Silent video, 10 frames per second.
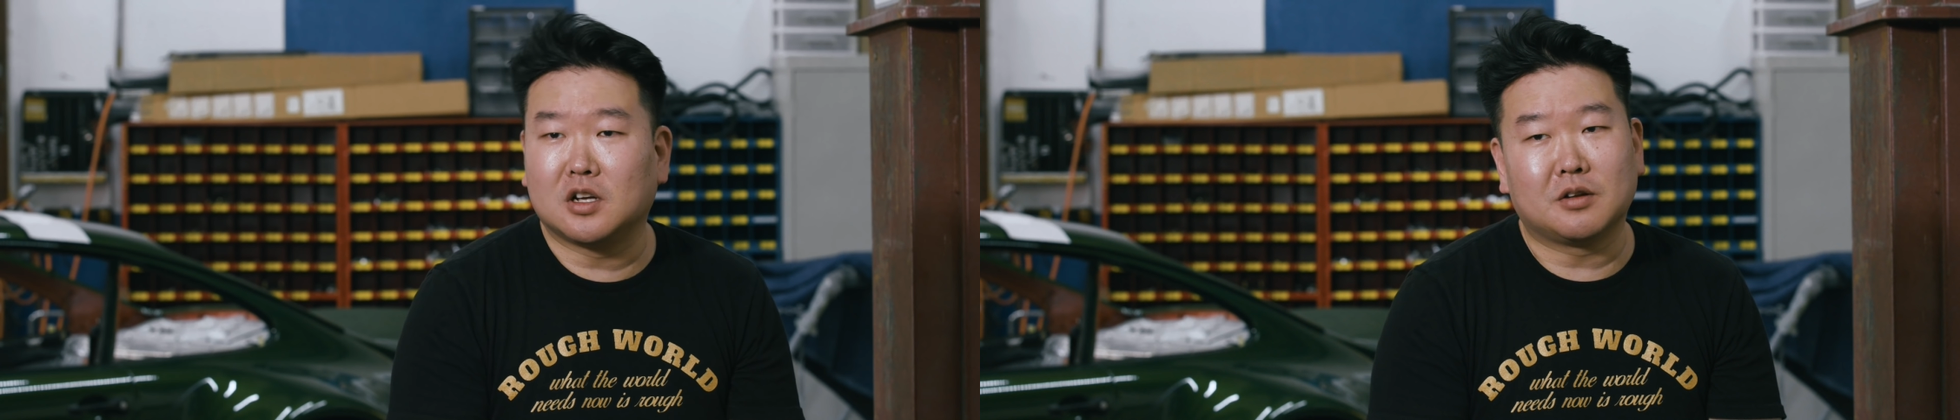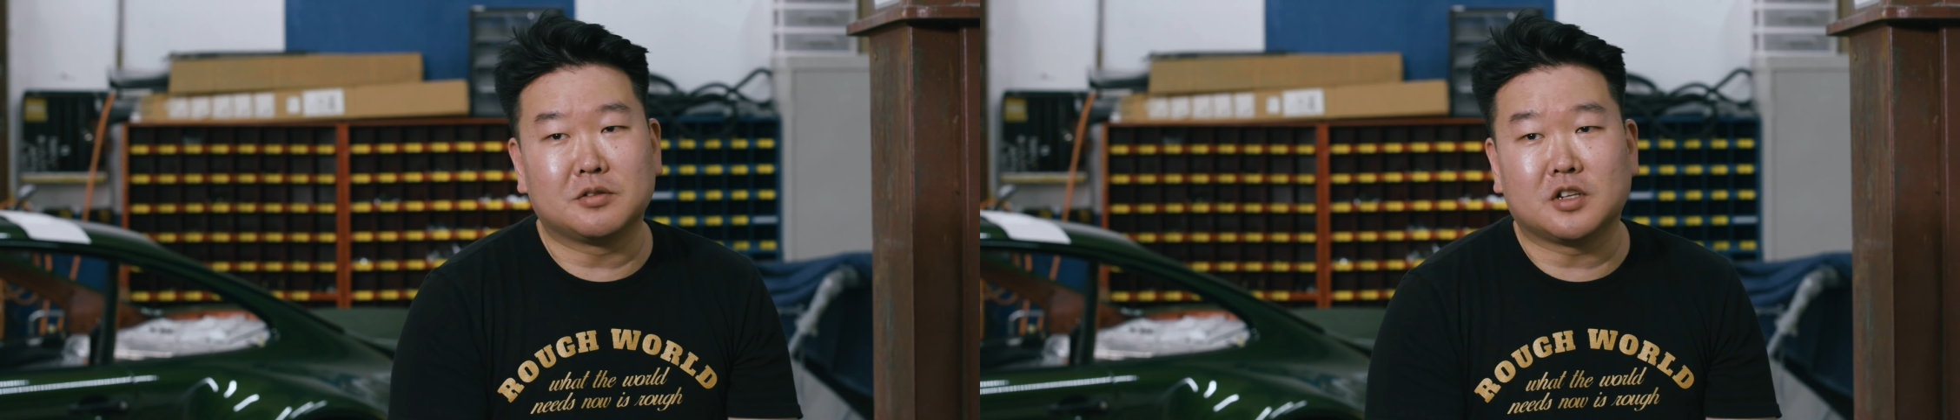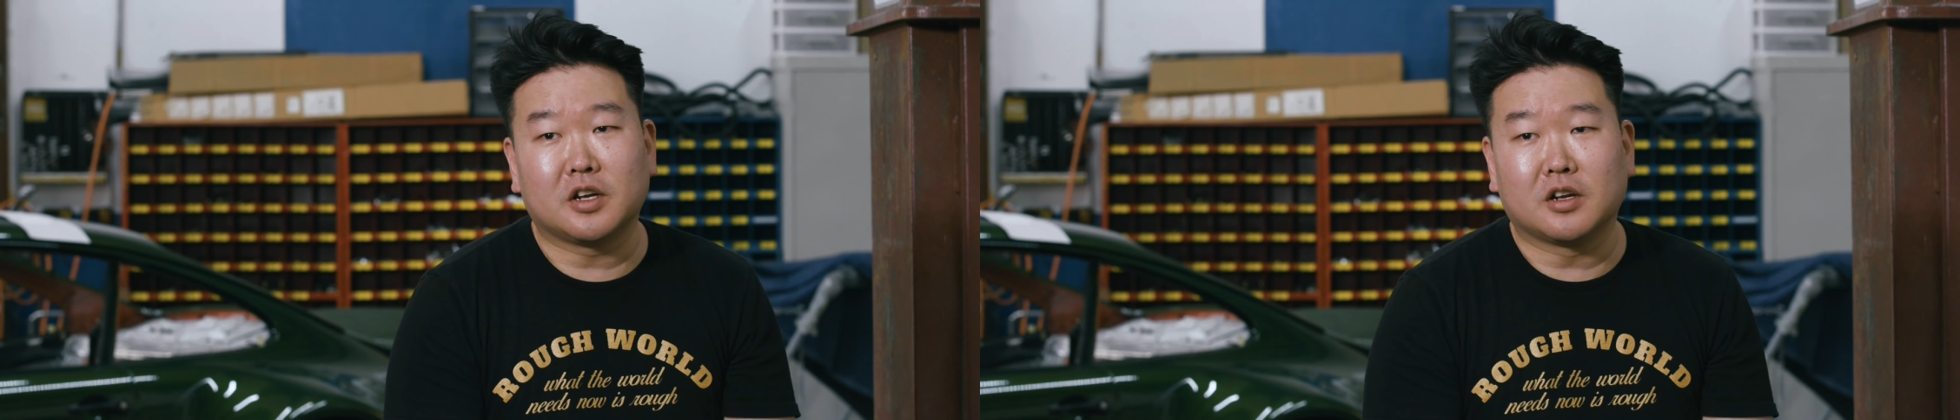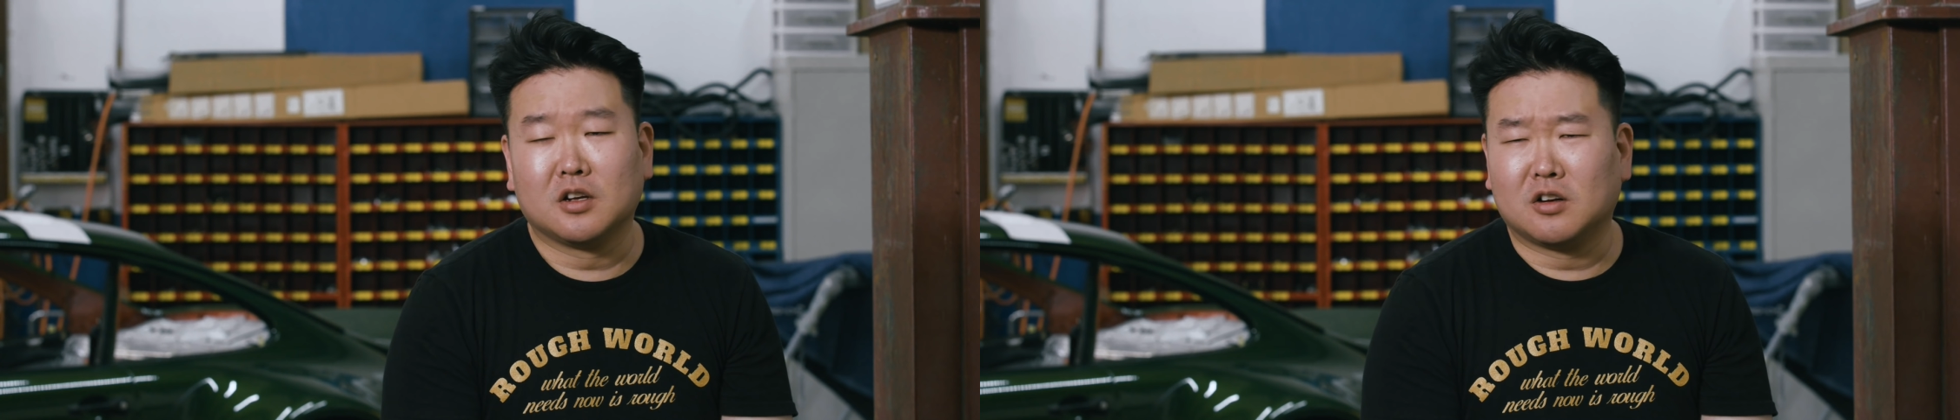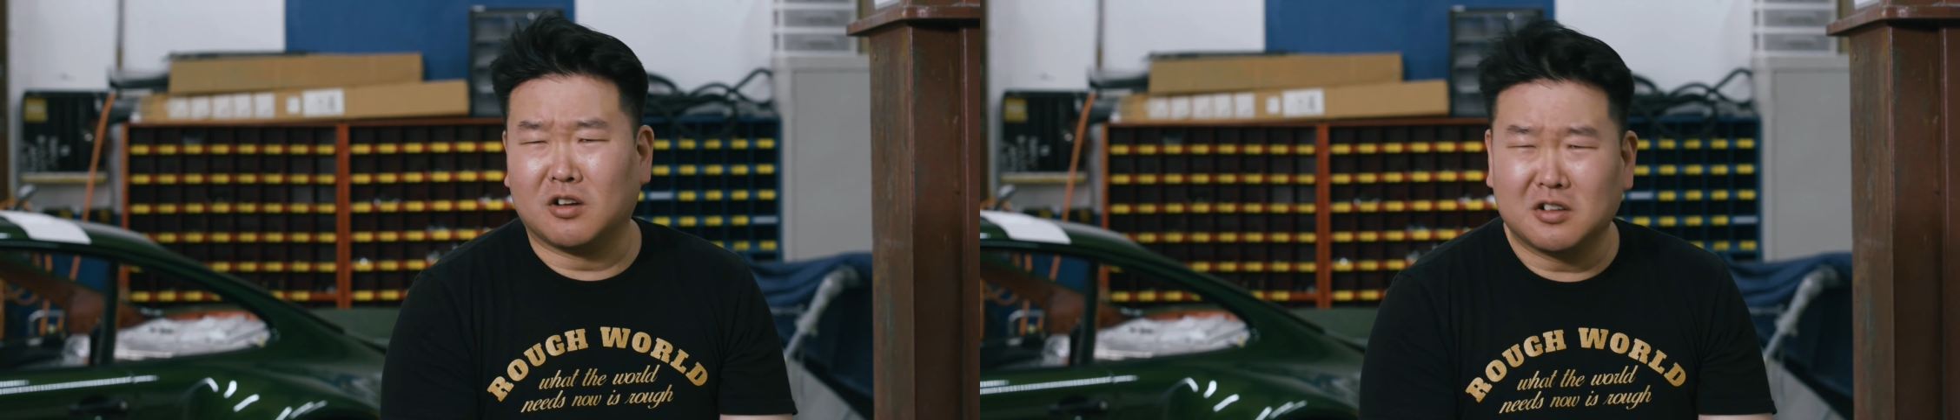And I was like,
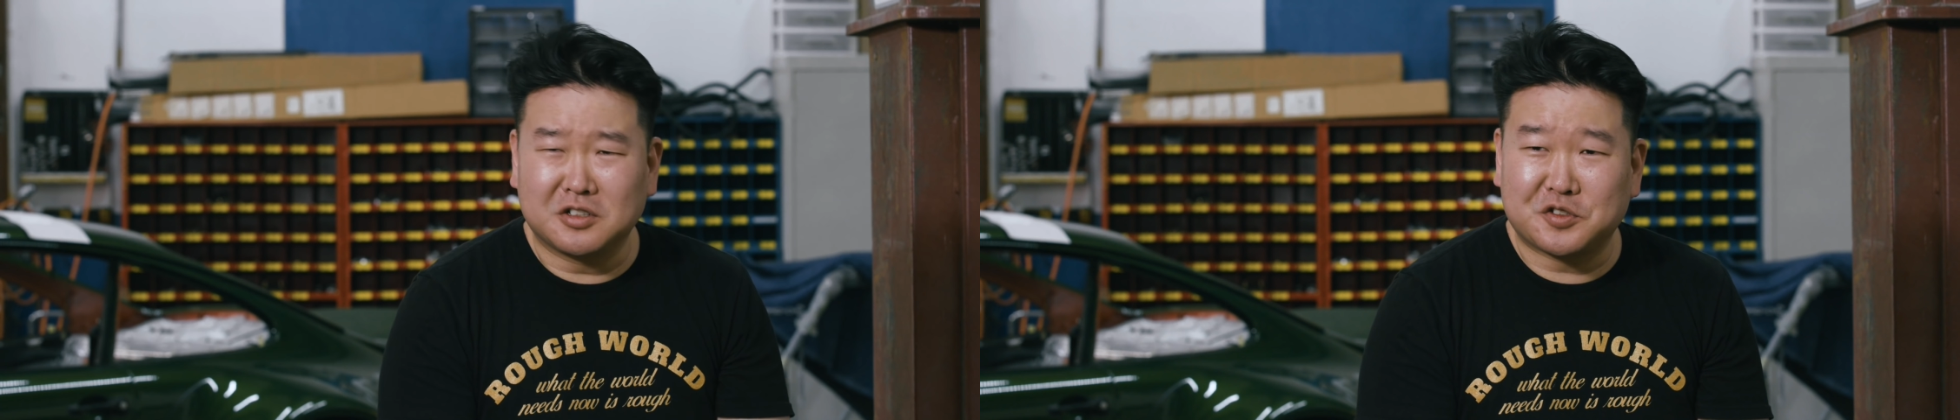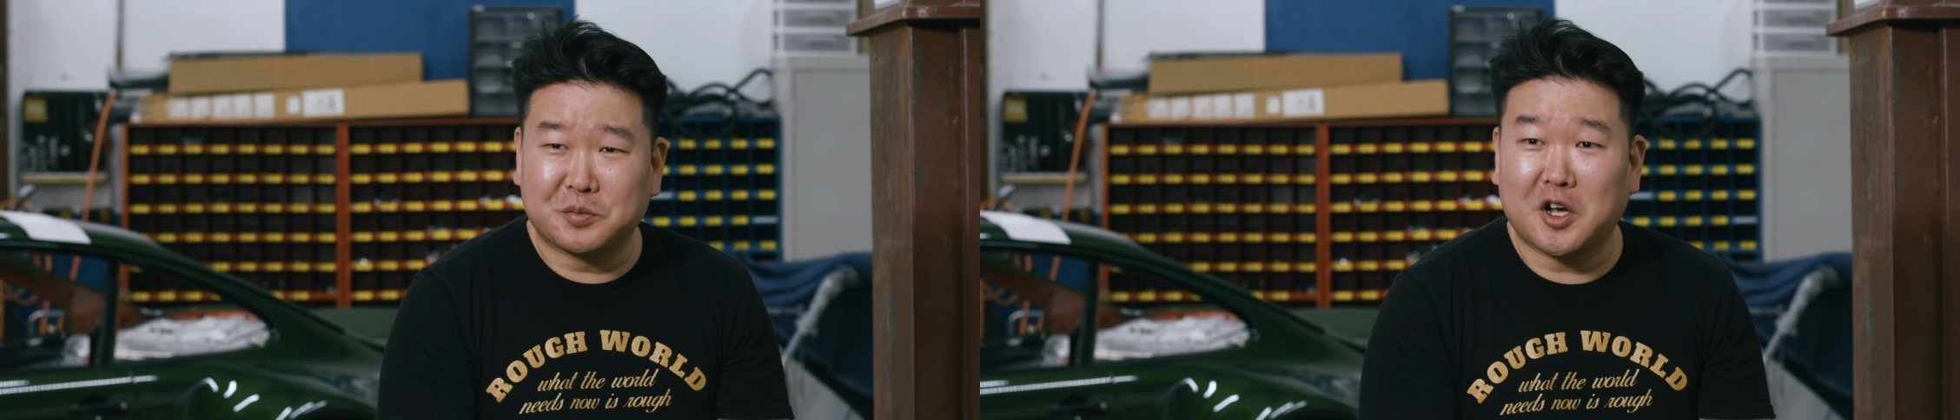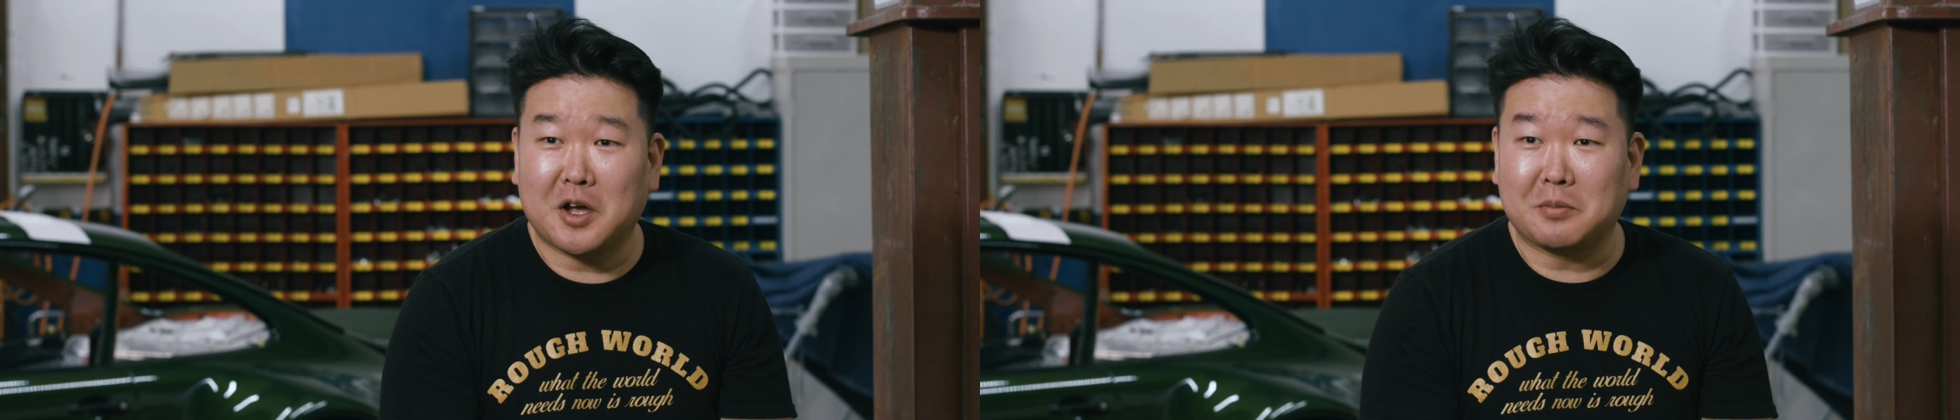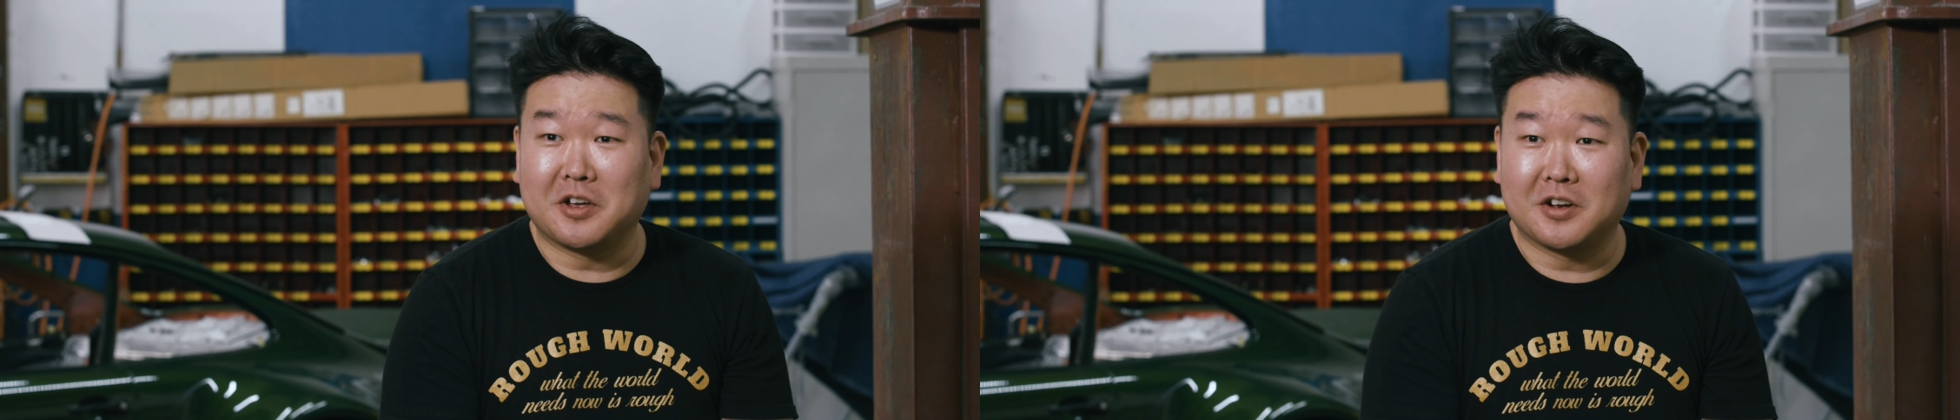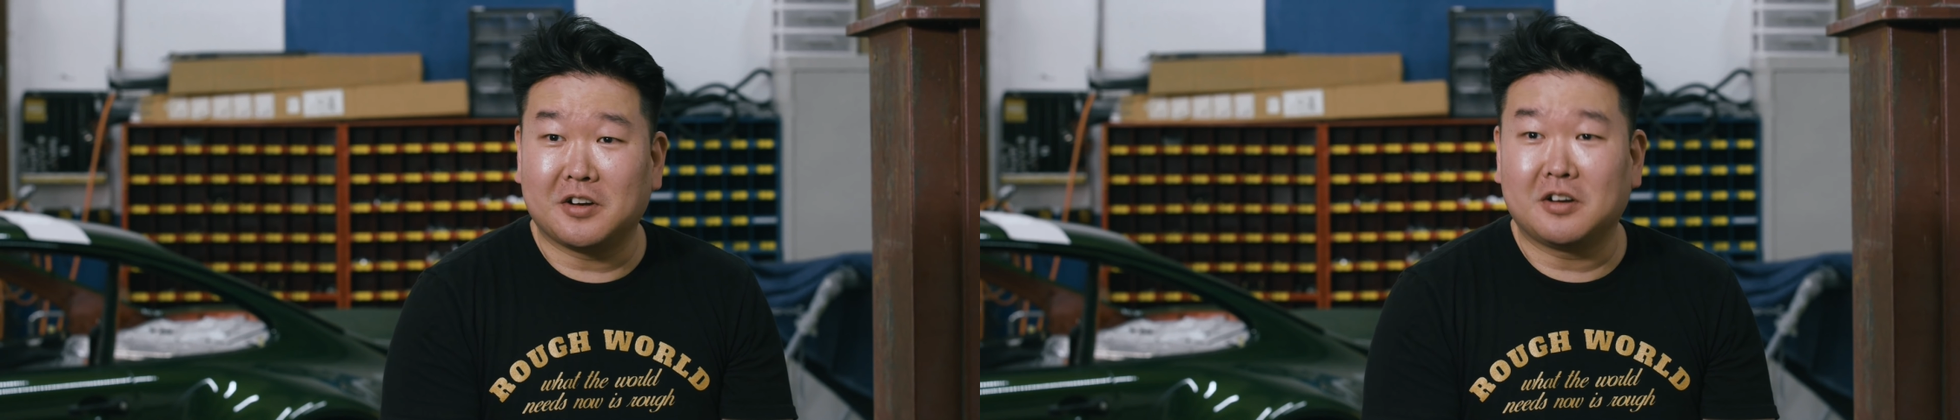Rutledge from Top
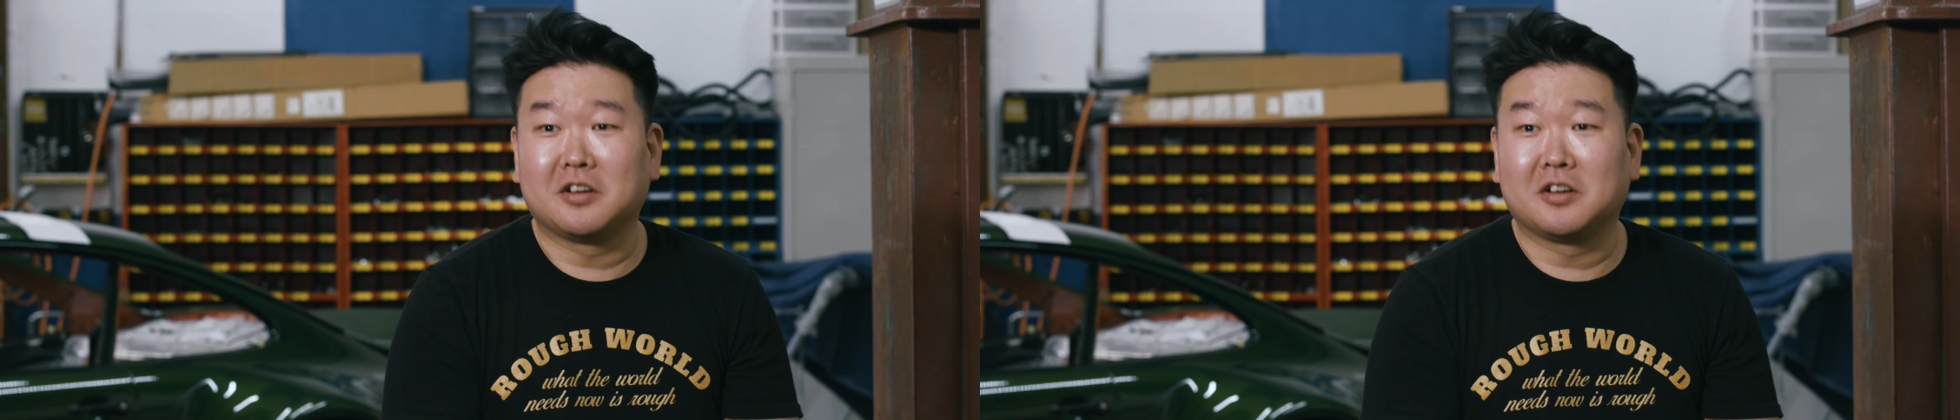Gear?